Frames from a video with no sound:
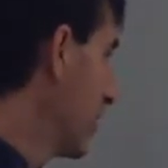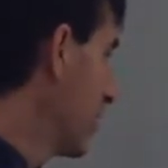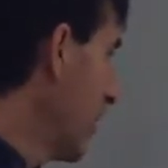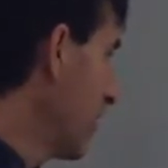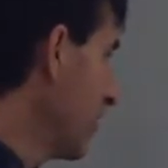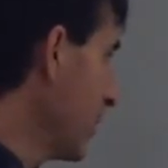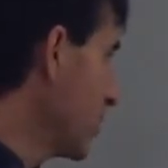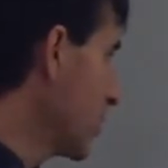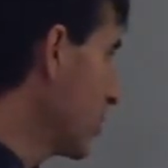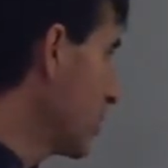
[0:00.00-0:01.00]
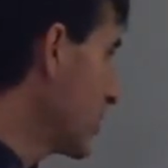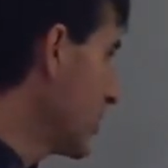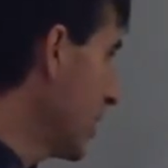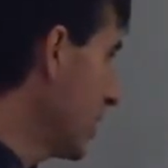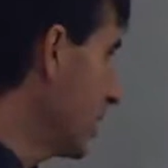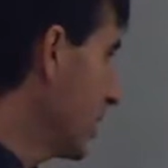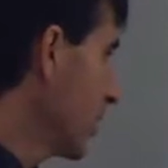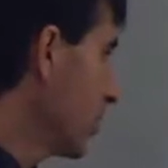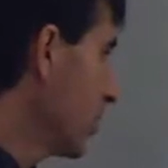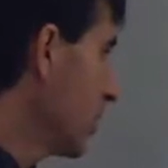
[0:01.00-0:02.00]
Five times two is 10,
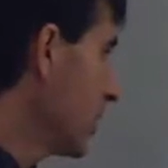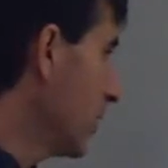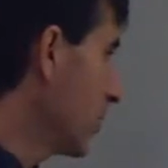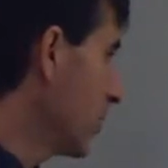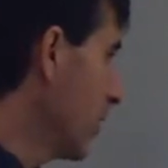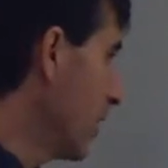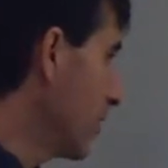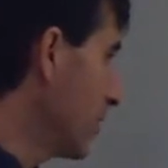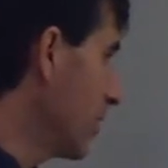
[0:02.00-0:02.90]
three times five is